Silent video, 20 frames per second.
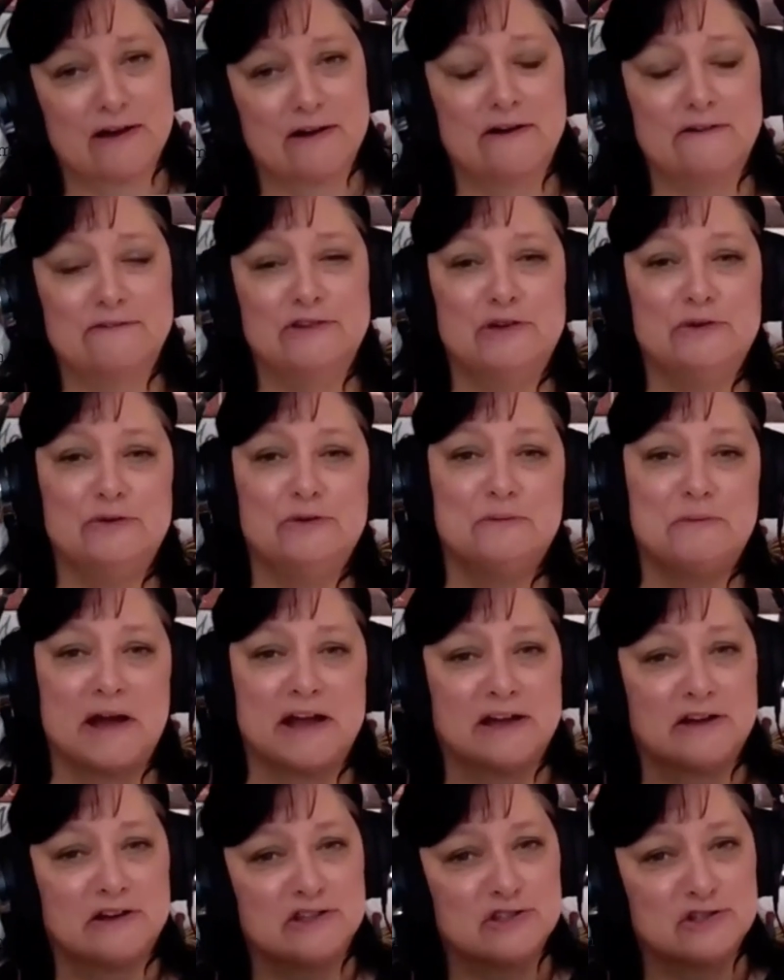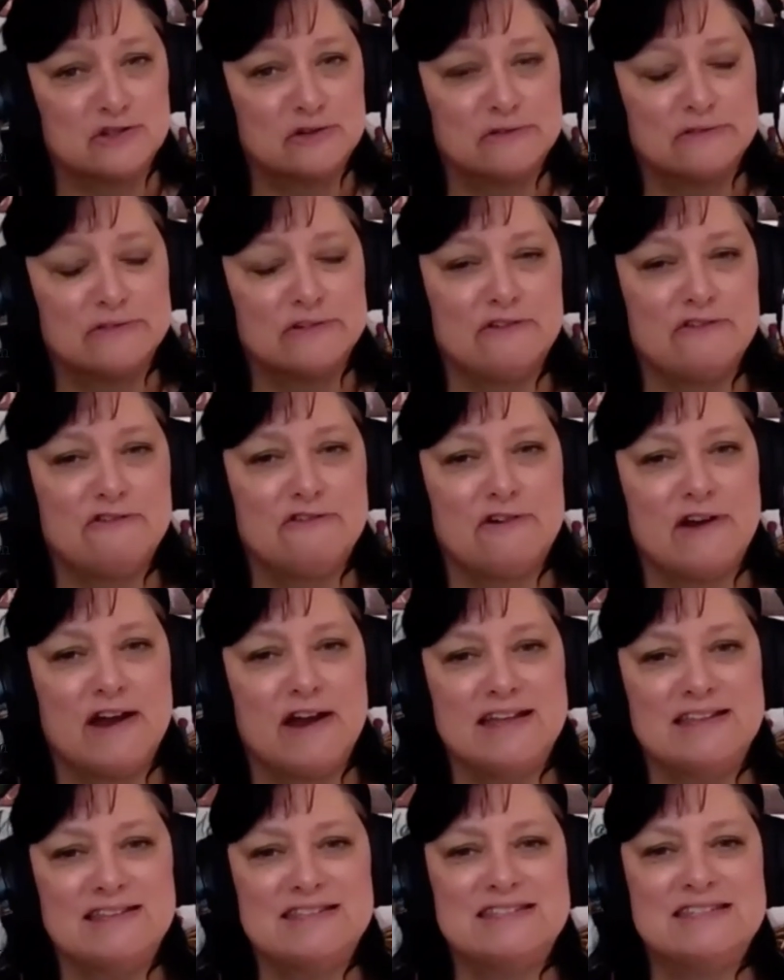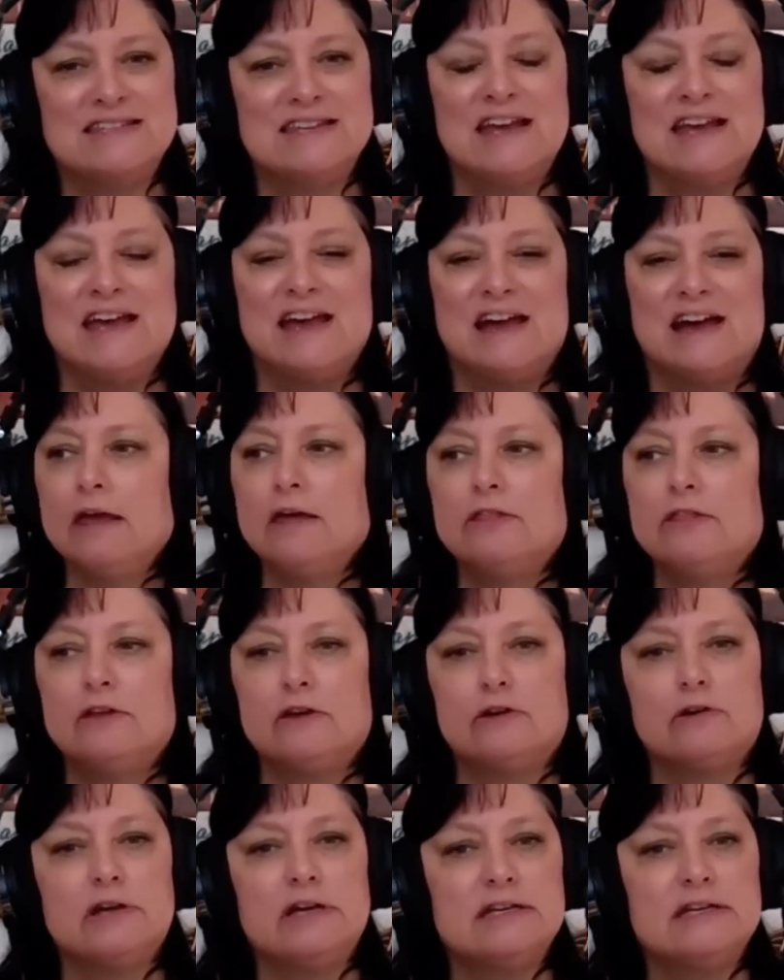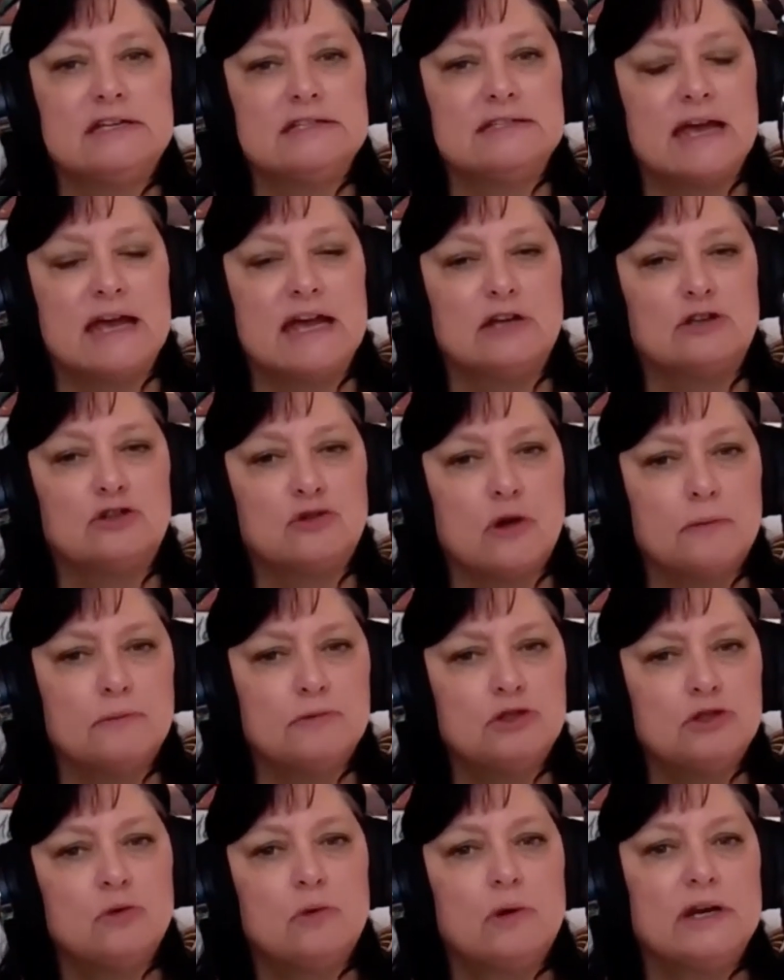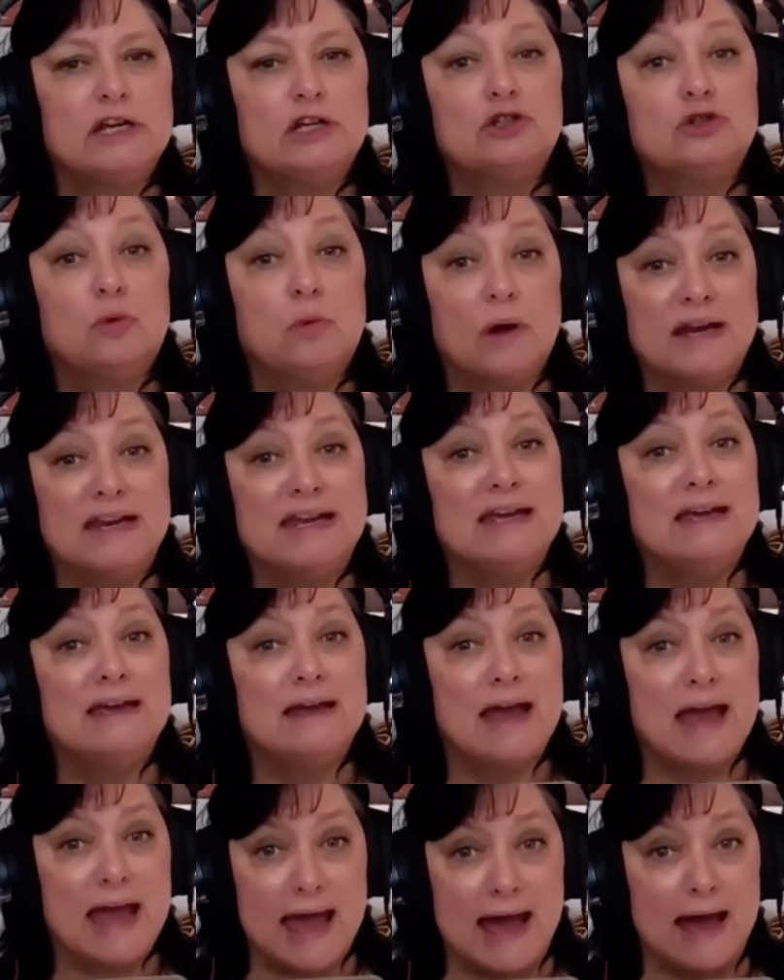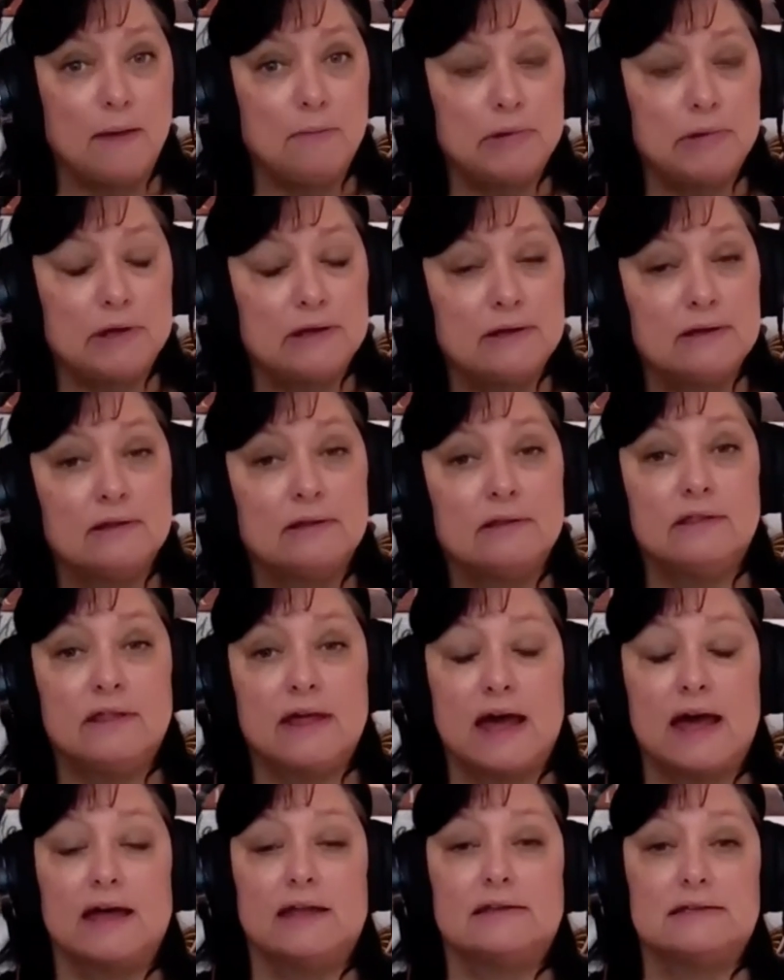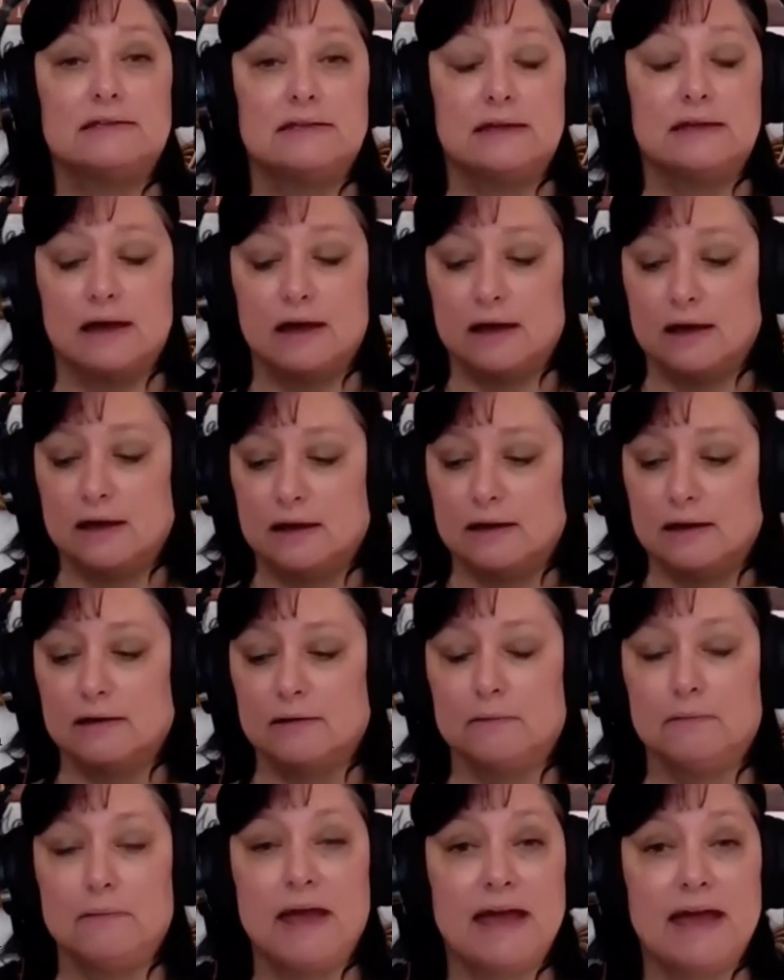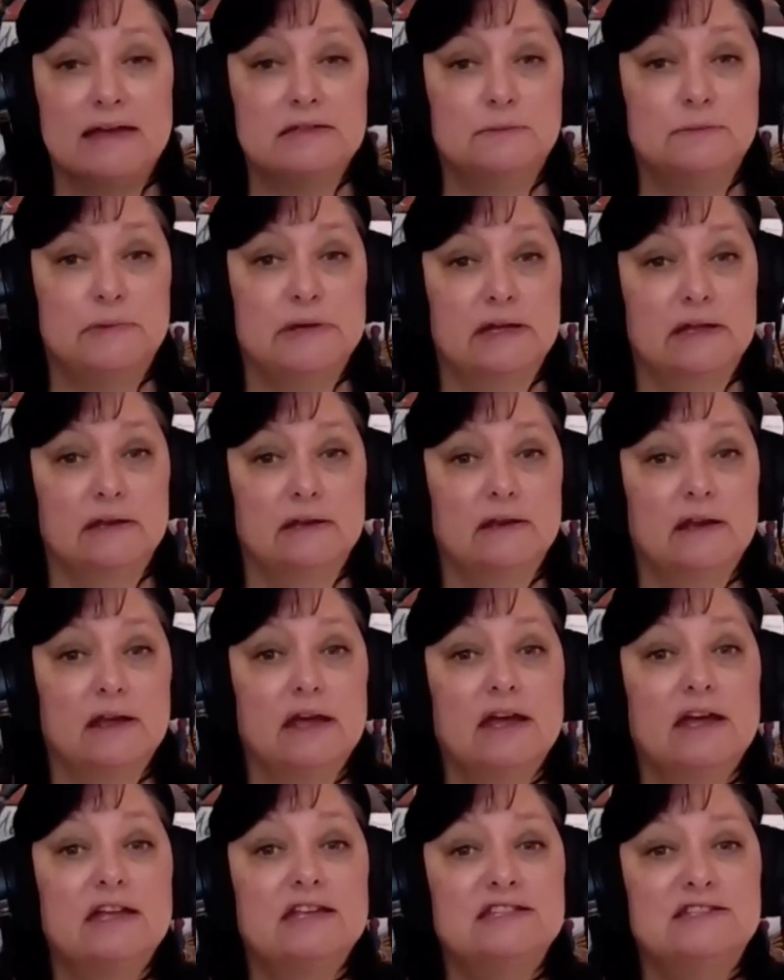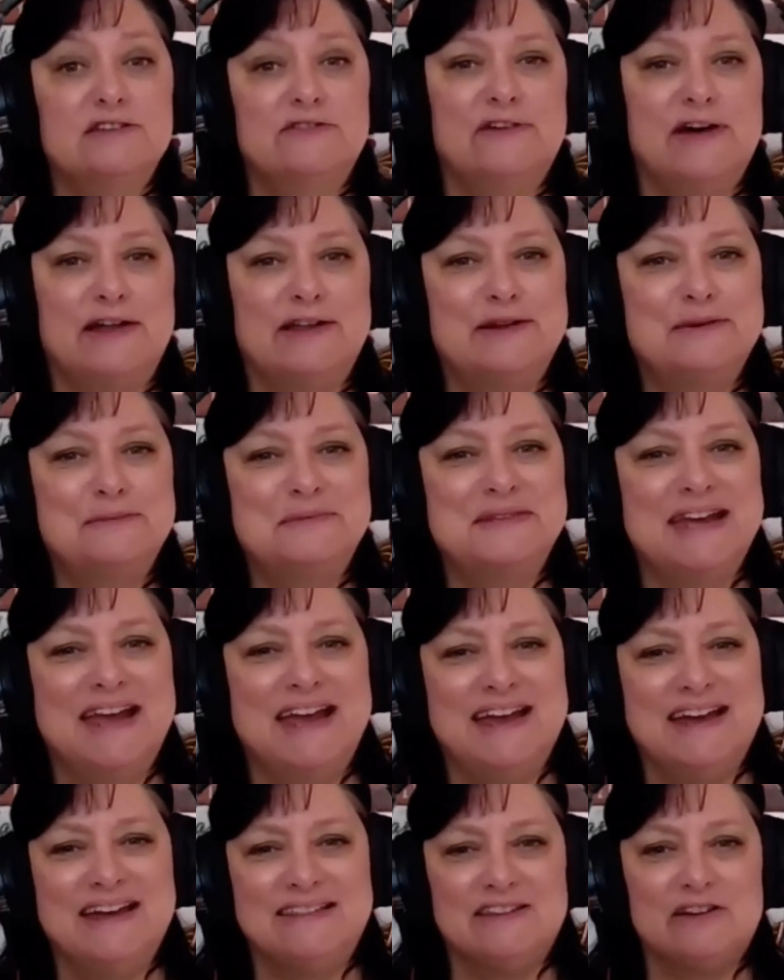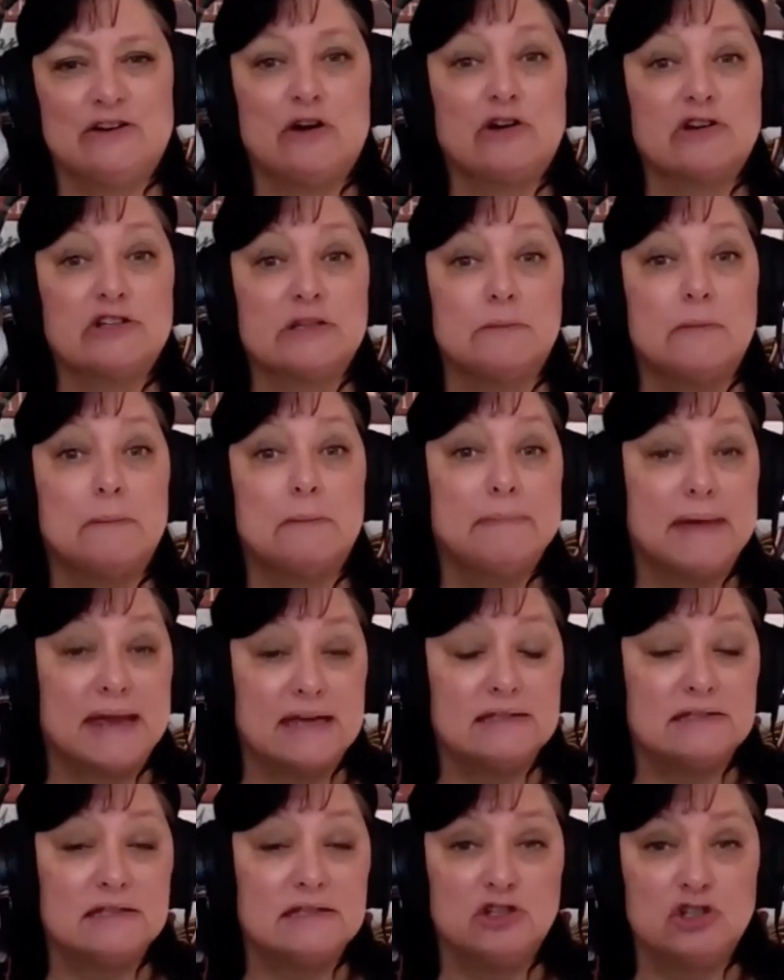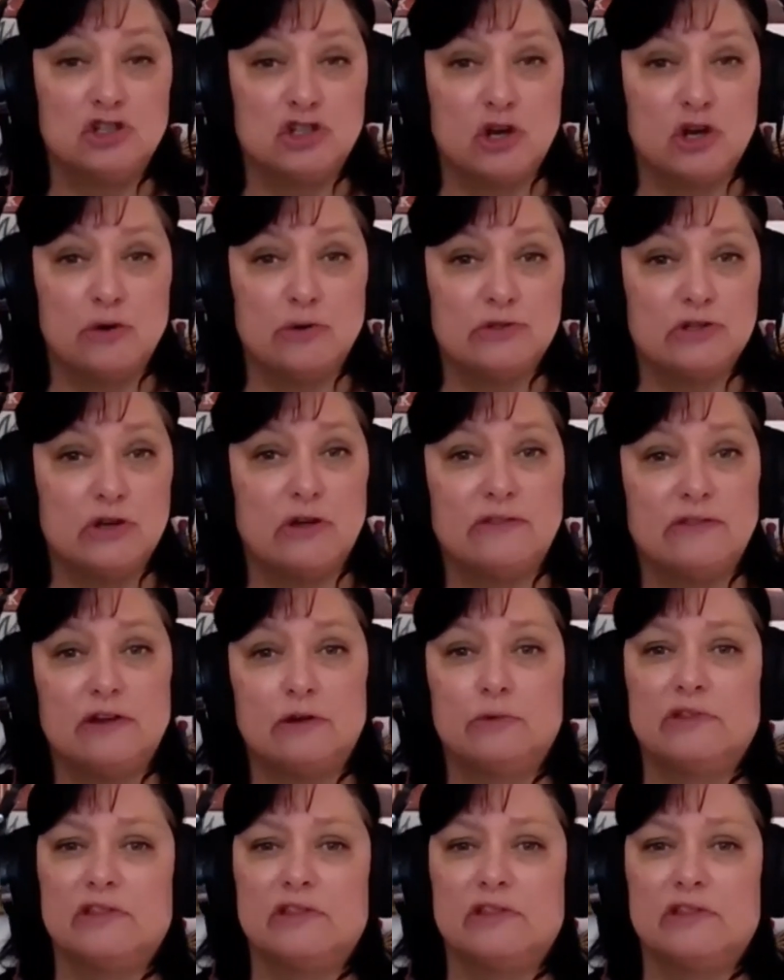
you, my conservative friends, there is a Trump 2020 app that has been developed, and there are some amazing shows on there with a